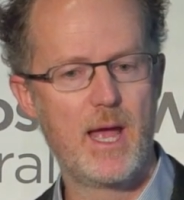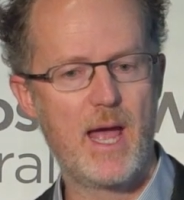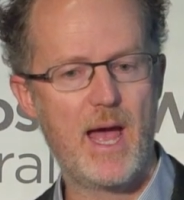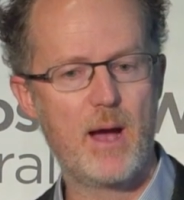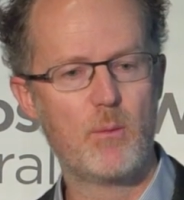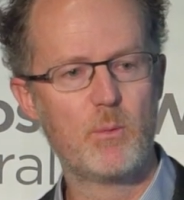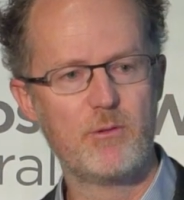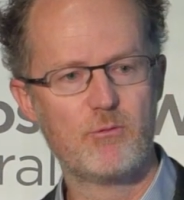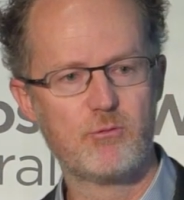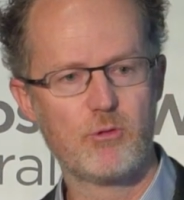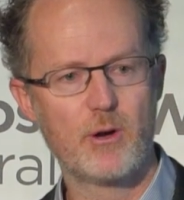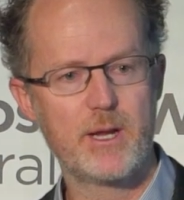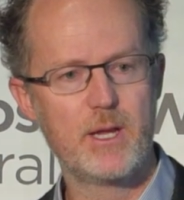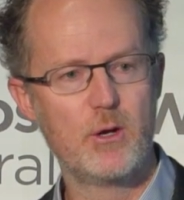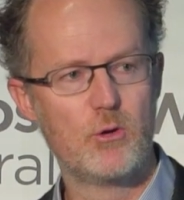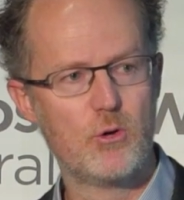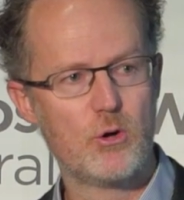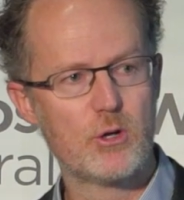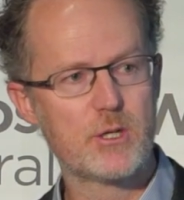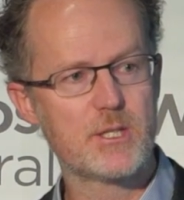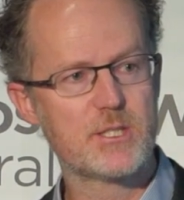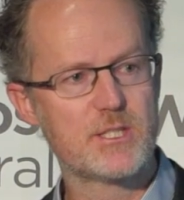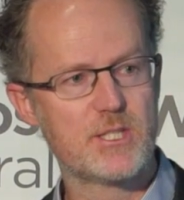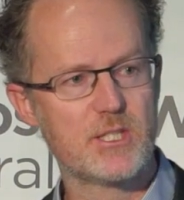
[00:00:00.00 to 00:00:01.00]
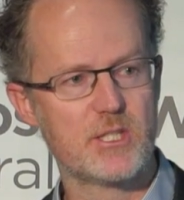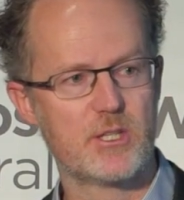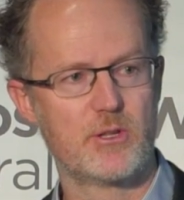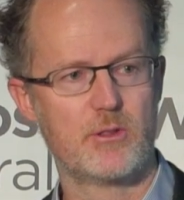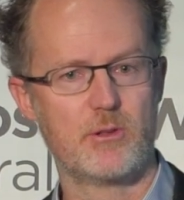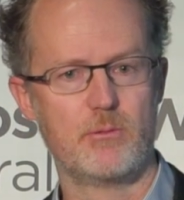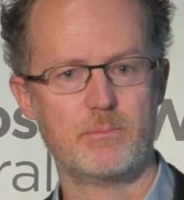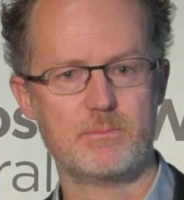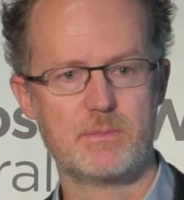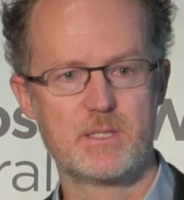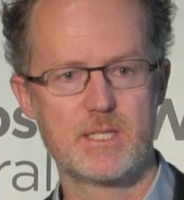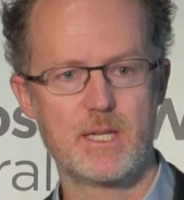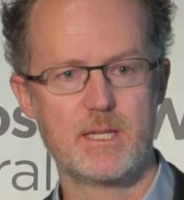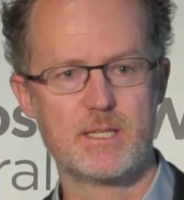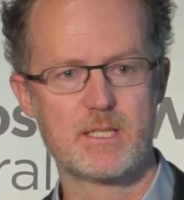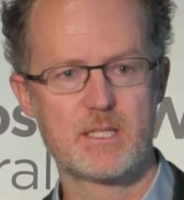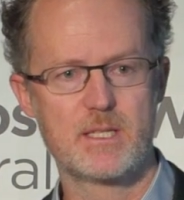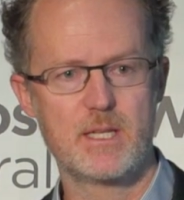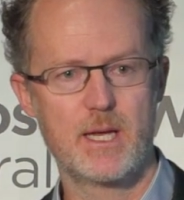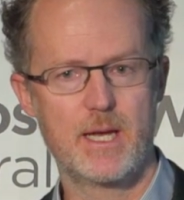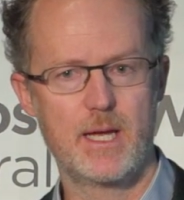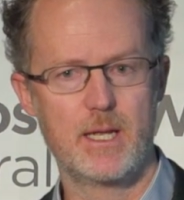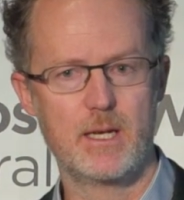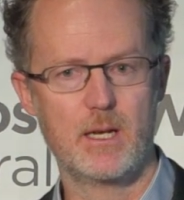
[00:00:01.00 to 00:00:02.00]
And we've re-audited them since
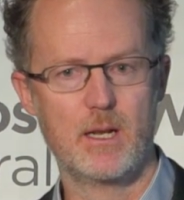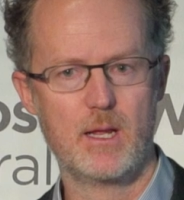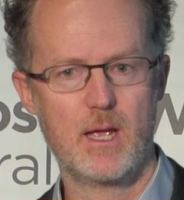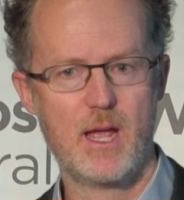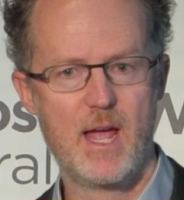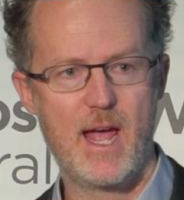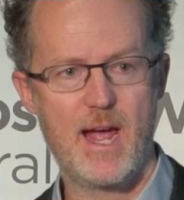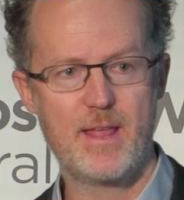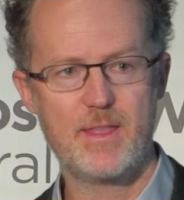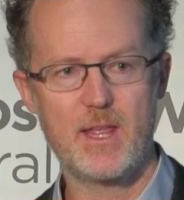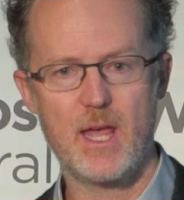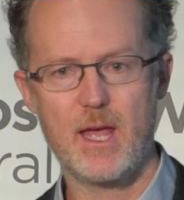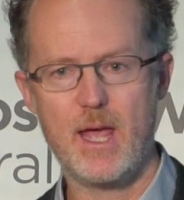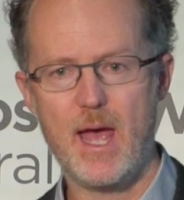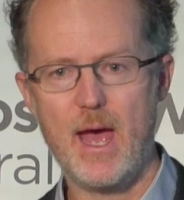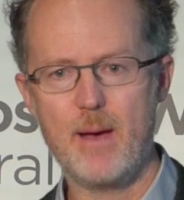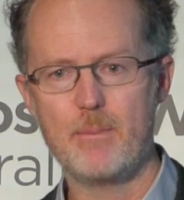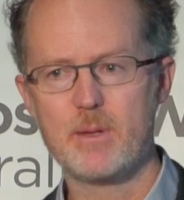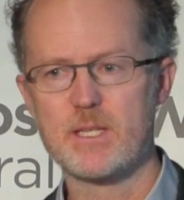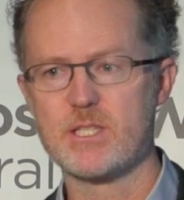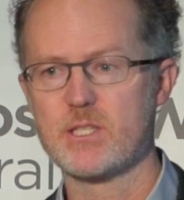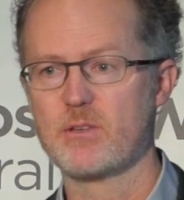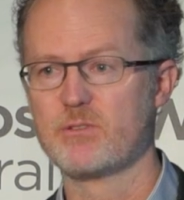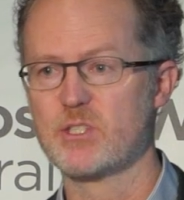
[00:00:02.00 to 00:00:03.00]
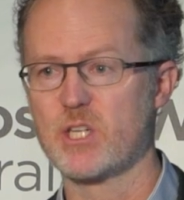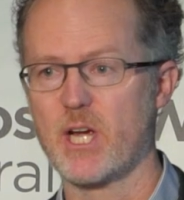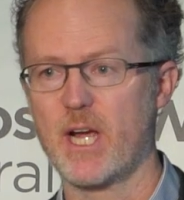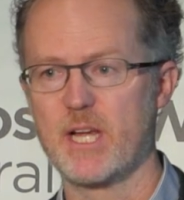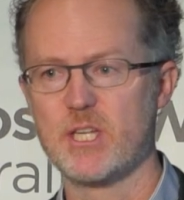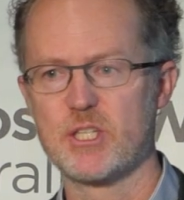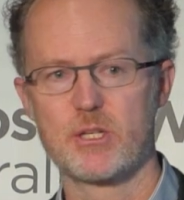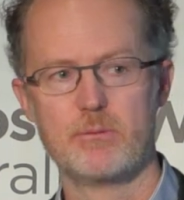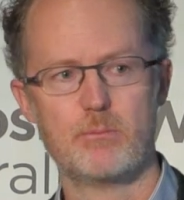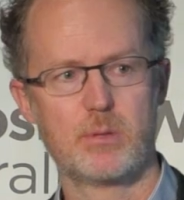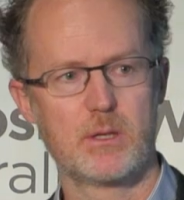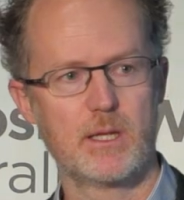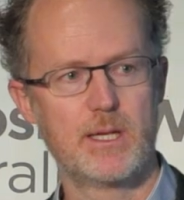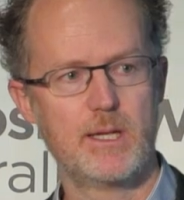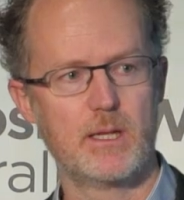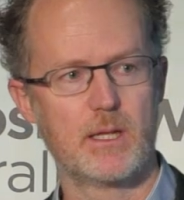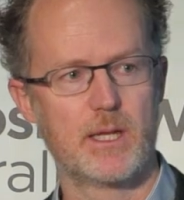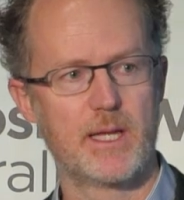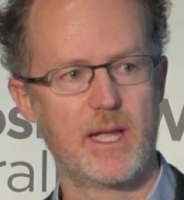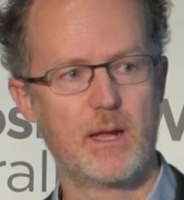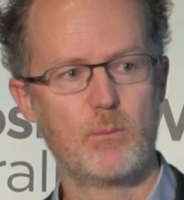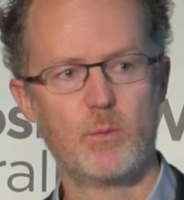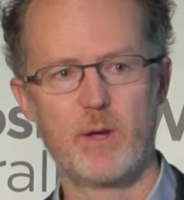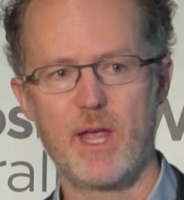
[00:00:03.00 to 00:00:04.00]
then. And their habits have changed
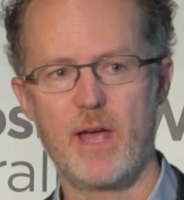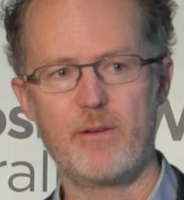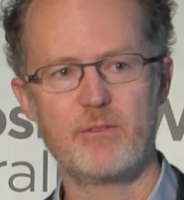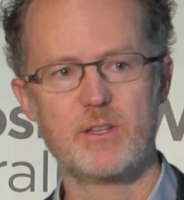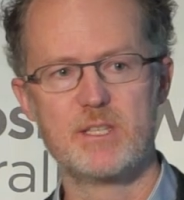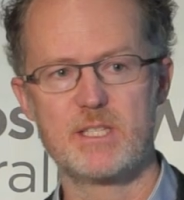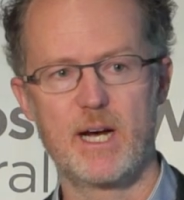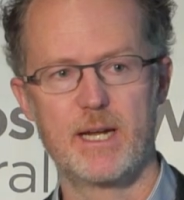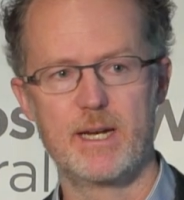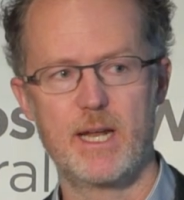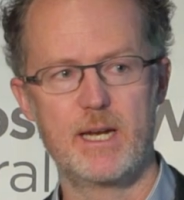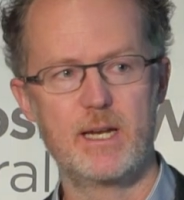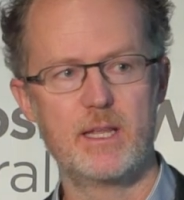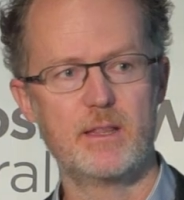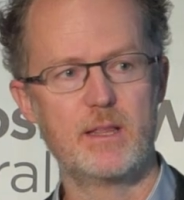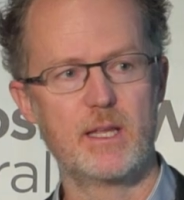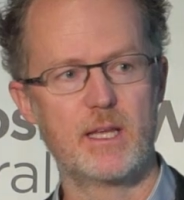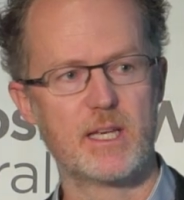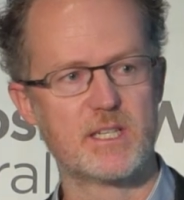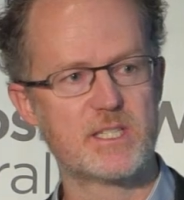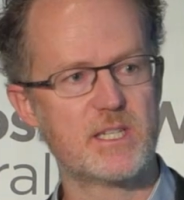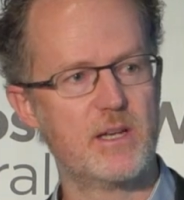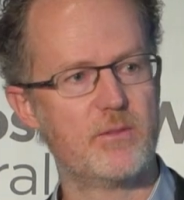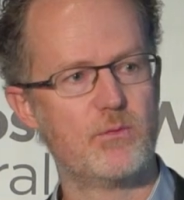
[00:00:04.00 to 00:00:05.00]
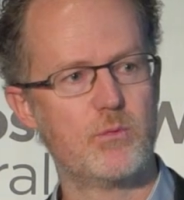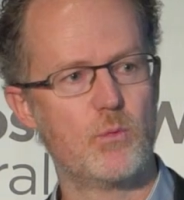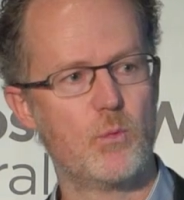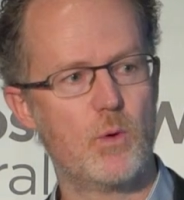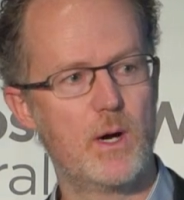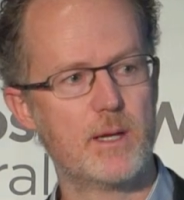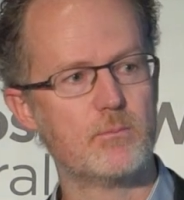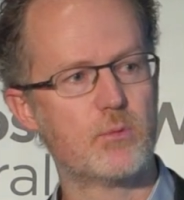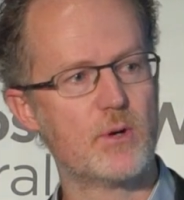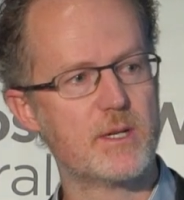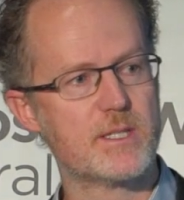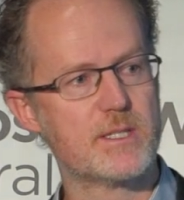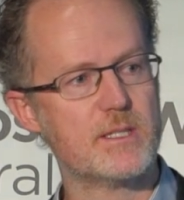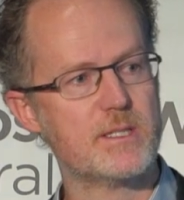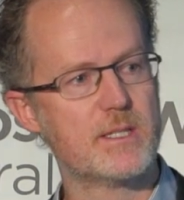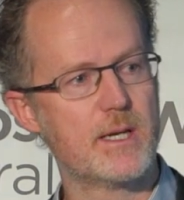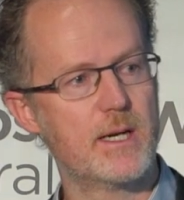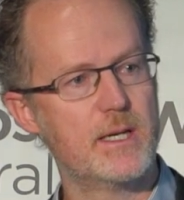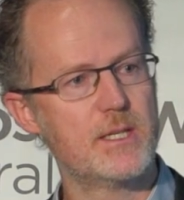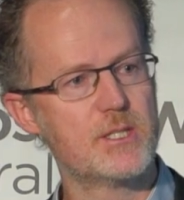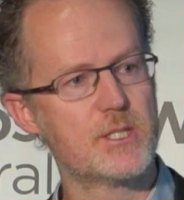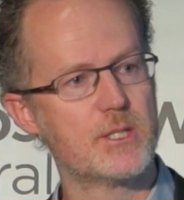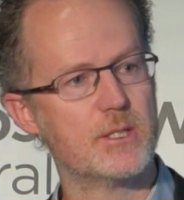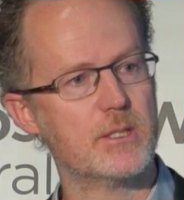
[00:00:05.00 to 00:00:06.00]
completely. And we haven't done anything except for one
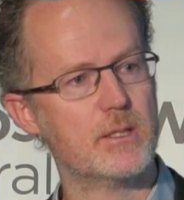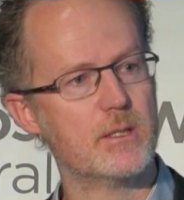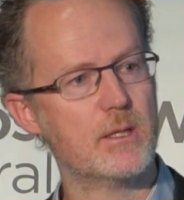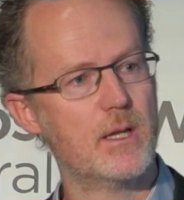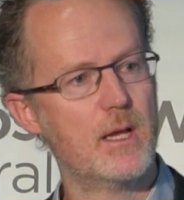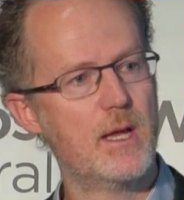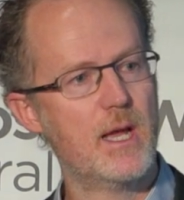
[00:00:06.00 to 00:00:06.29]
presentation.